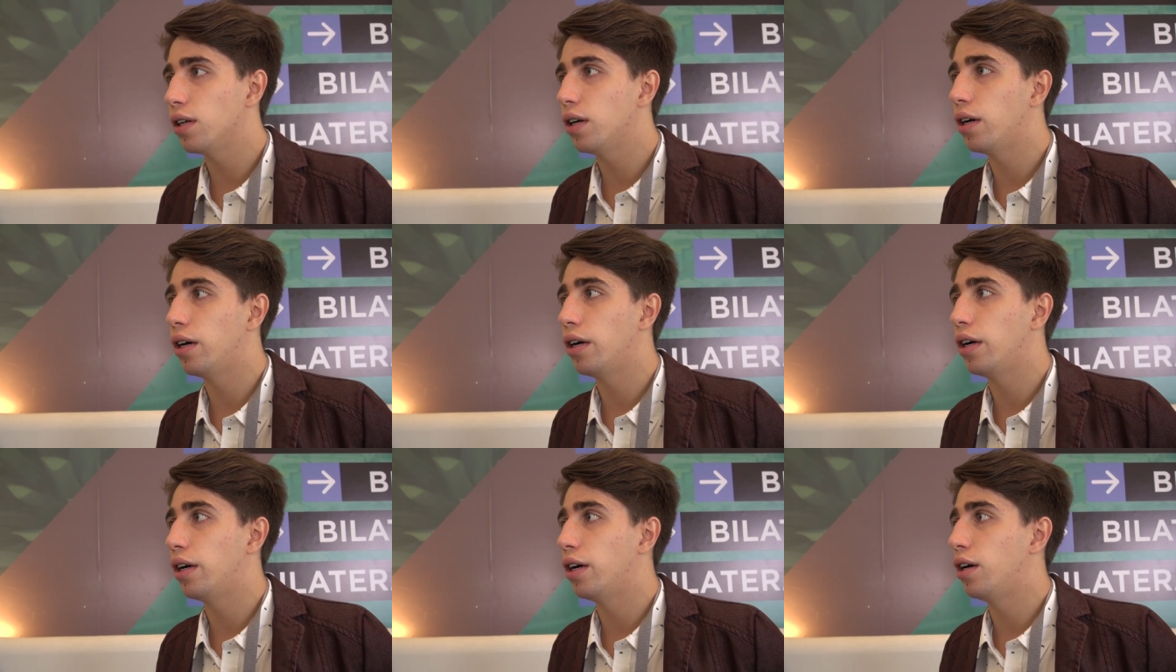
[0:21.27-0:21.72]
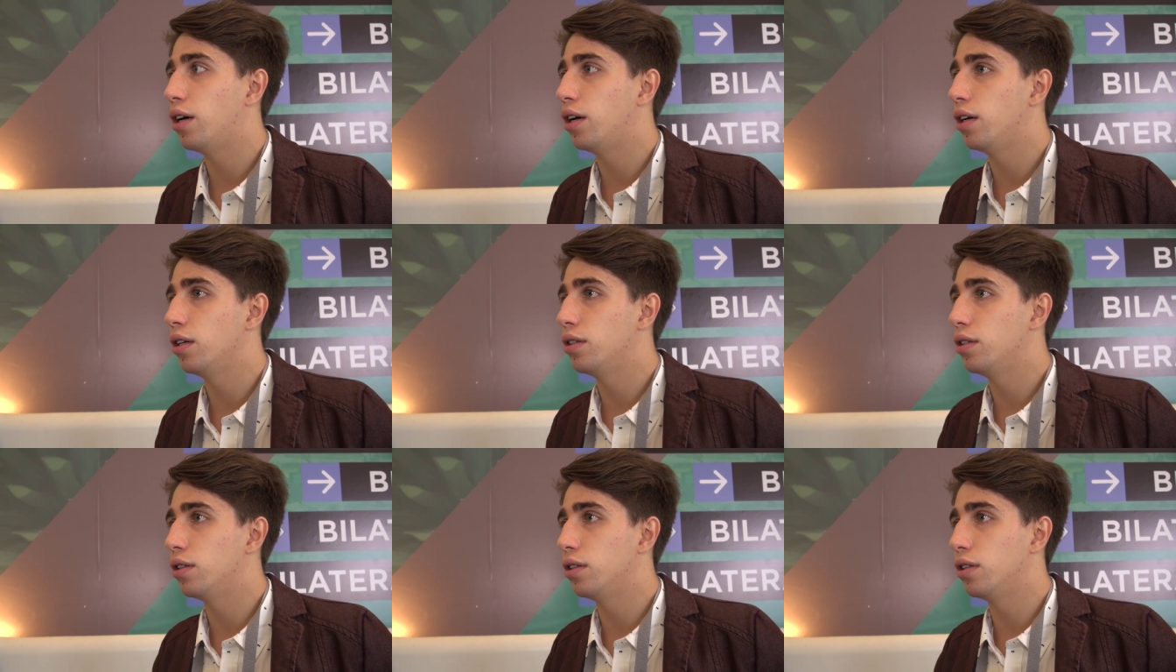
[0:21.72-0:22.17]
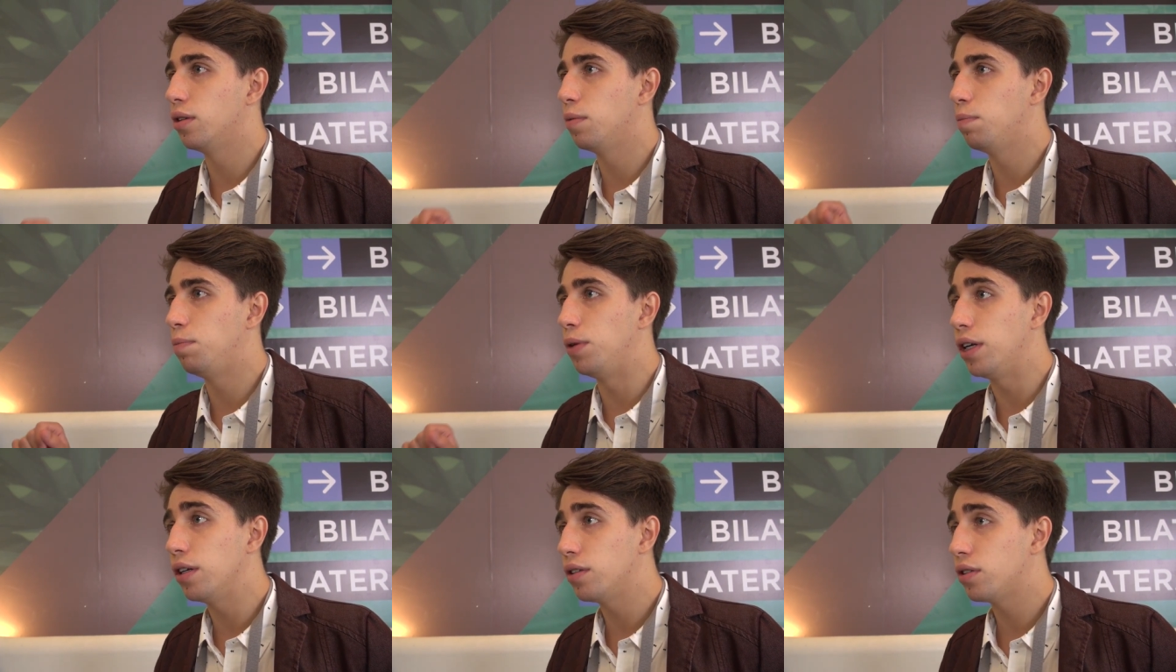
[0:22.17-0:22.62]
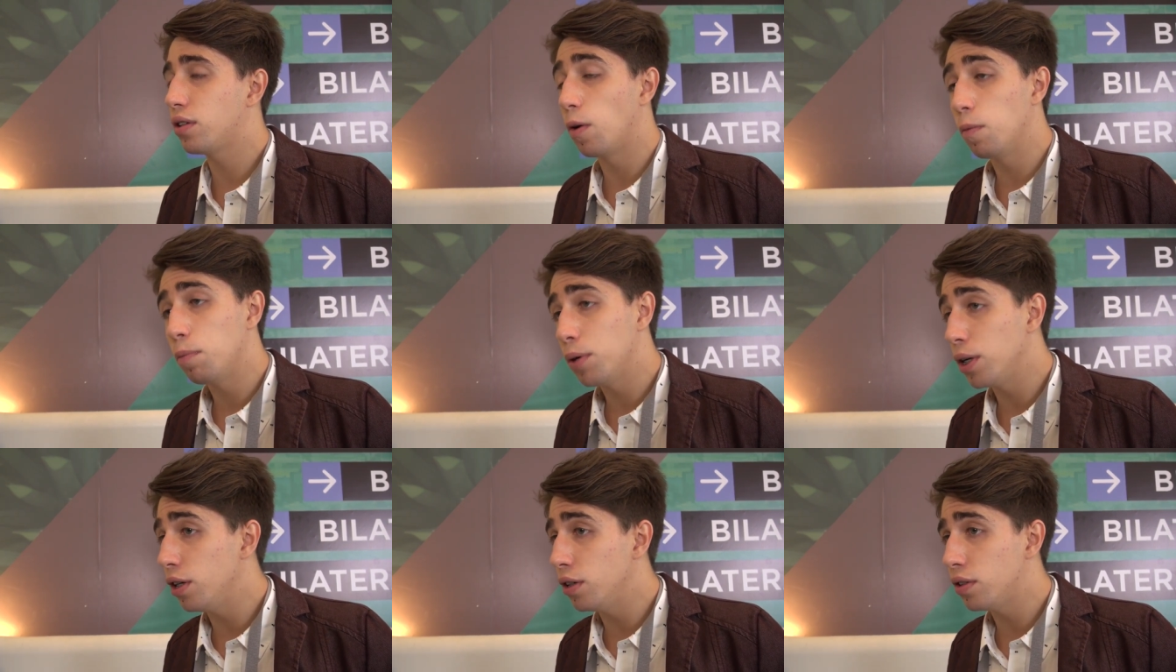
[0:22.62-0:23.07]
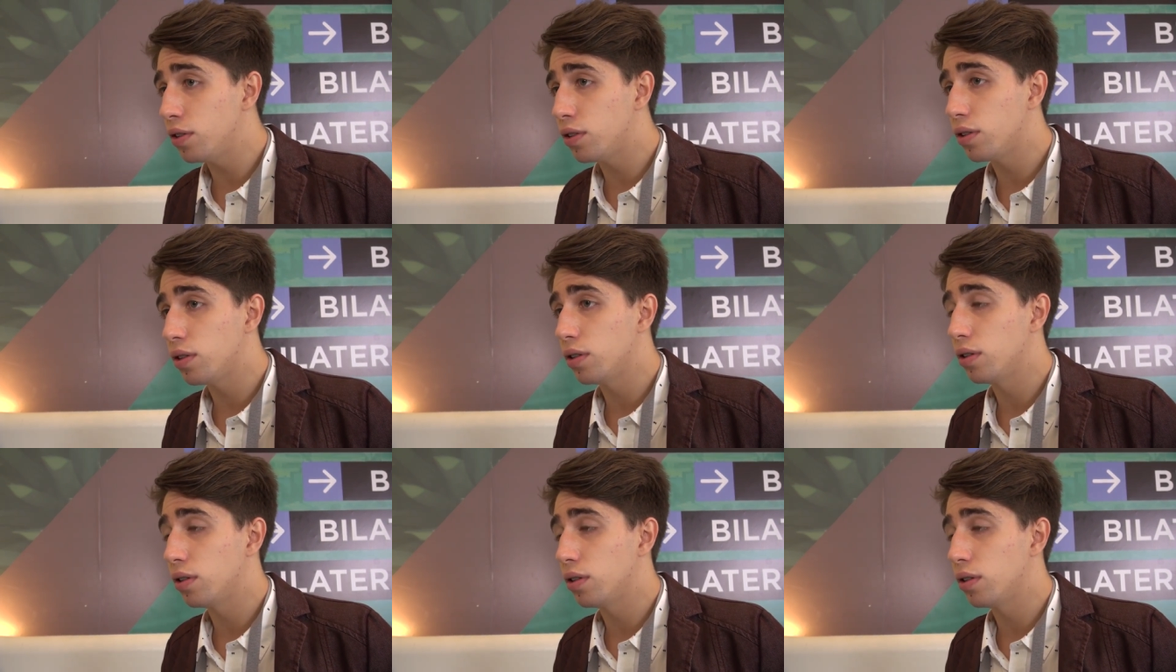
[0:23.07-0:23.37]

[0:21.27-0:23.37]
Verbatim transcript: are the biggest companies,